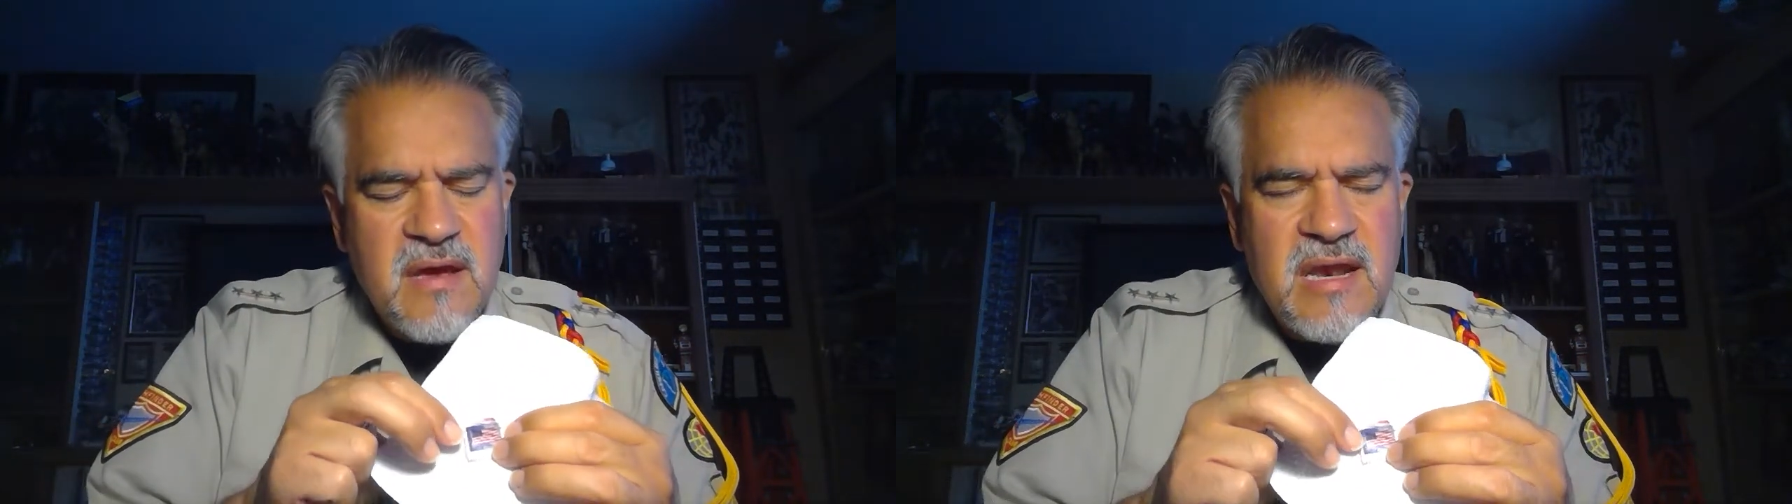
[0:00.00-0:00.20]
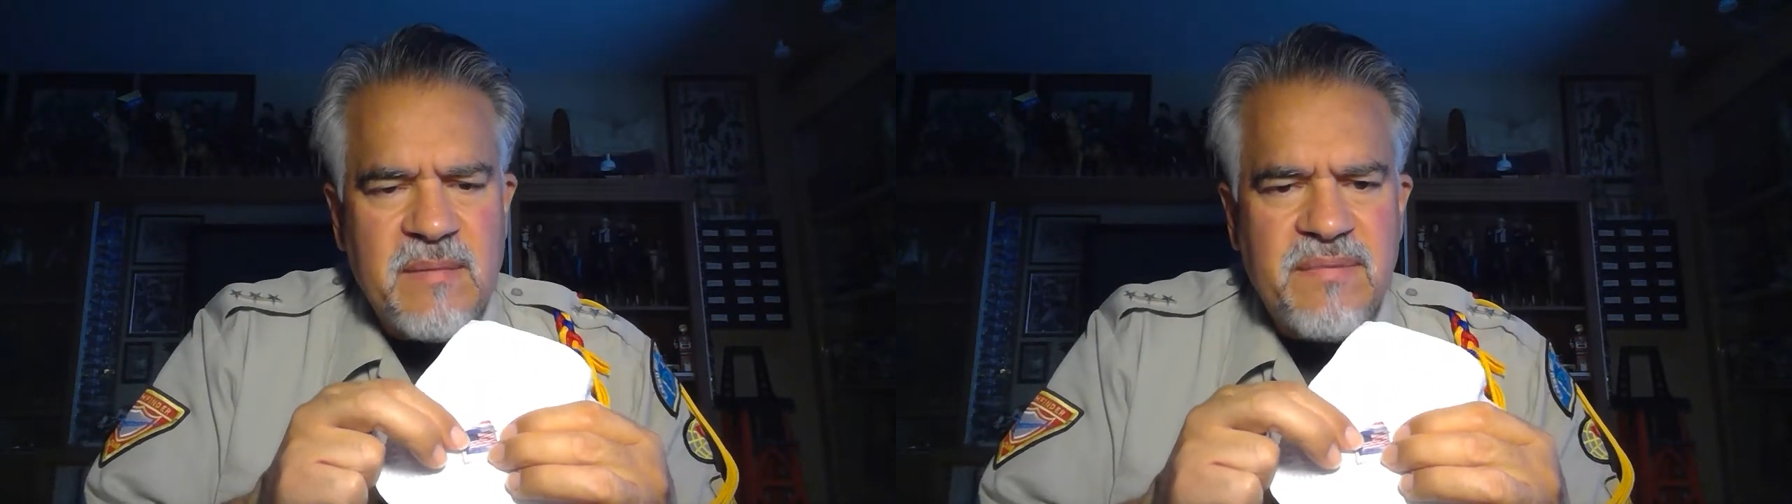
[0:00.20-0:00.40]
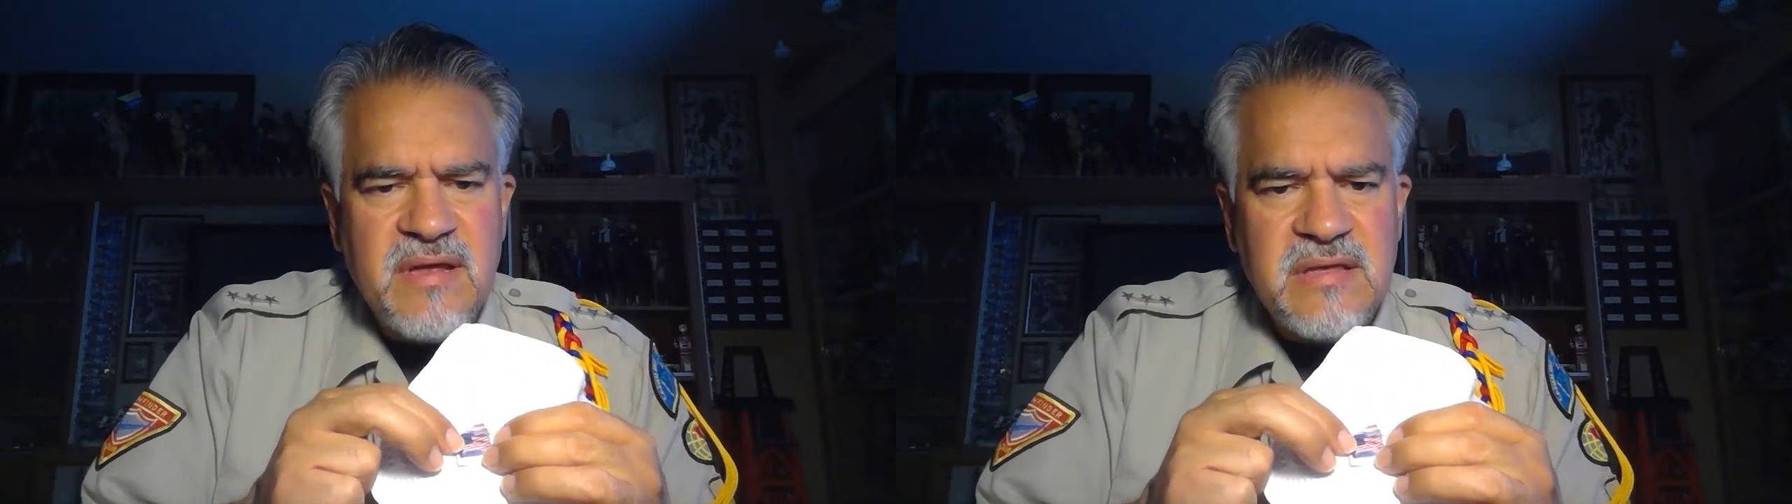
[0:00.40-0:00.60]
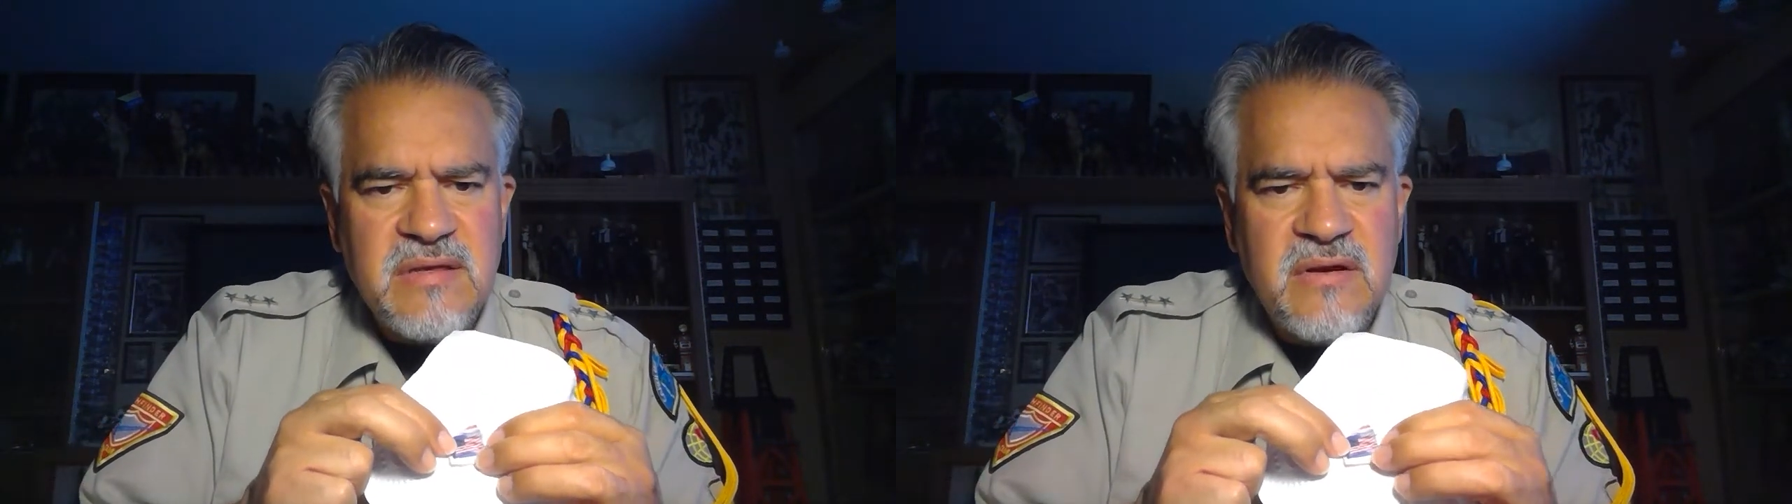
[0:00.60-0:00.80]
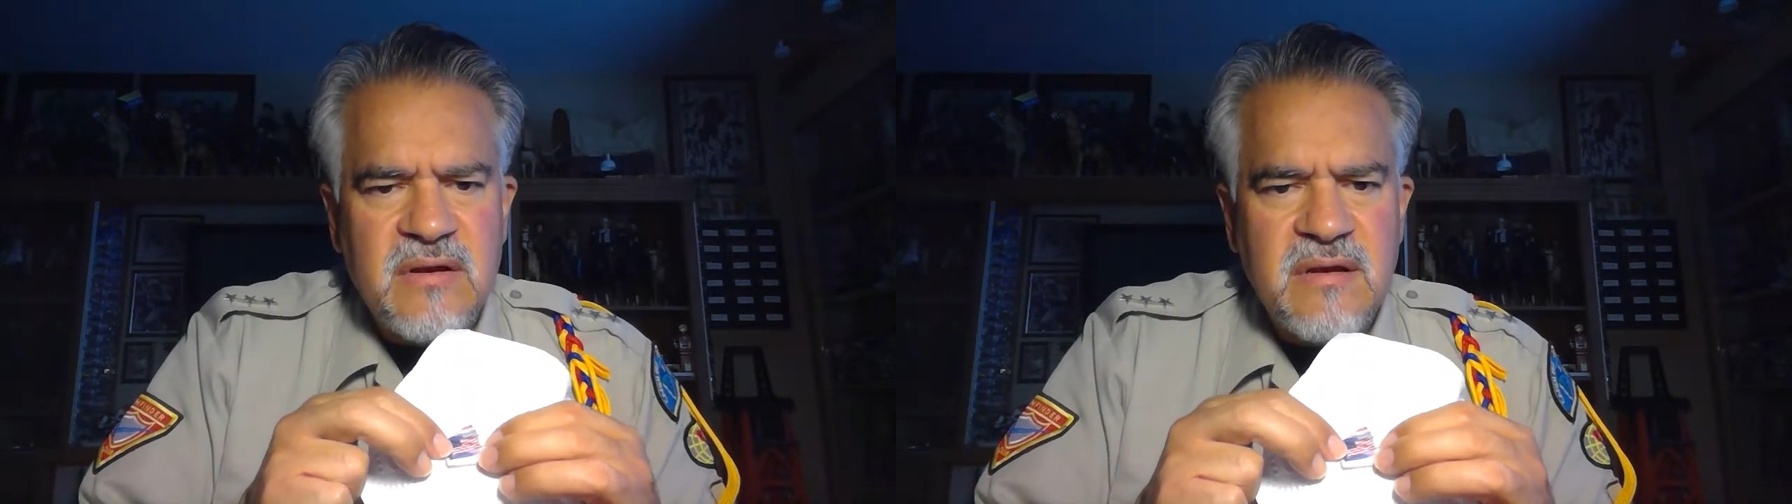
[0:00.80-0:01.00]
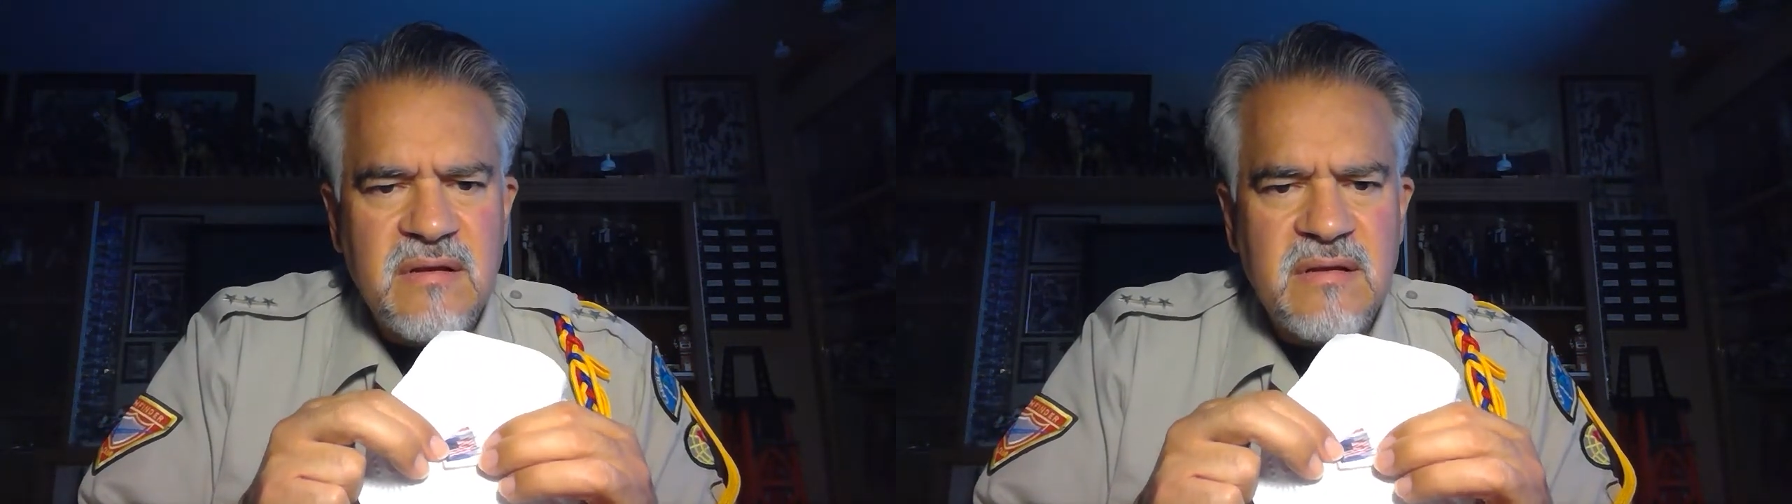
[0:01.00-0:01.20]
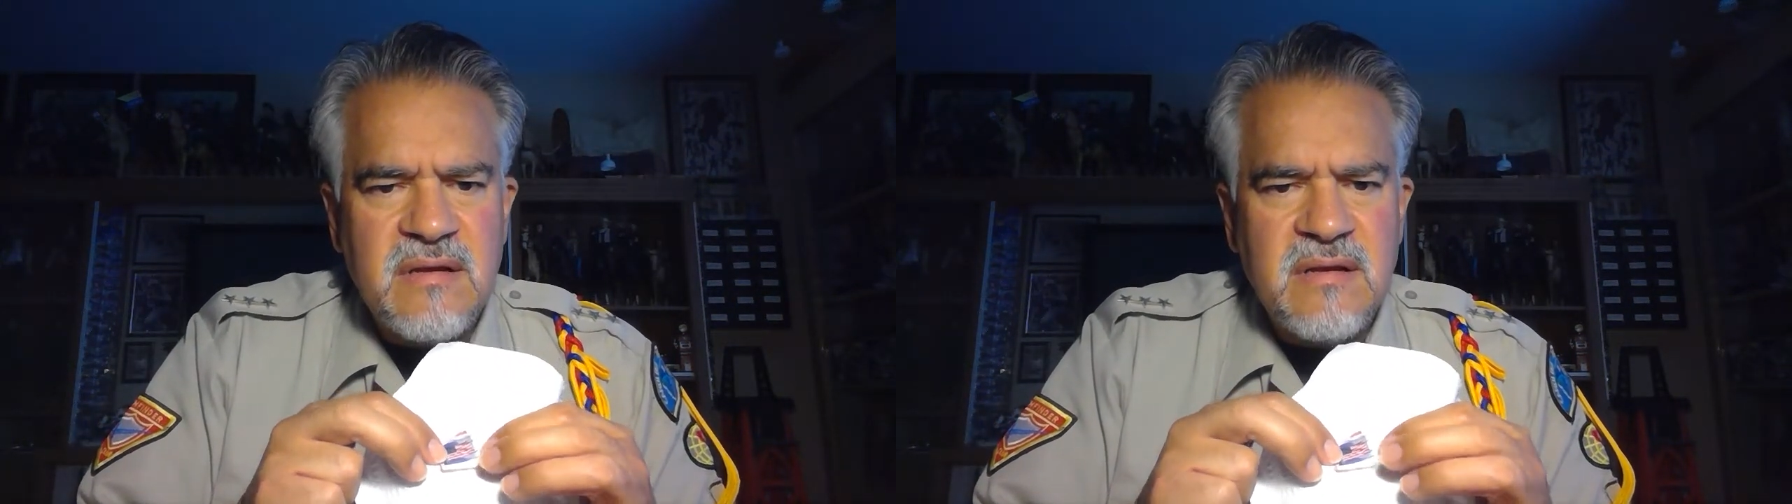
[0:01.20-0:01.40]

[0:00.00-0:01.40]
and I place it on a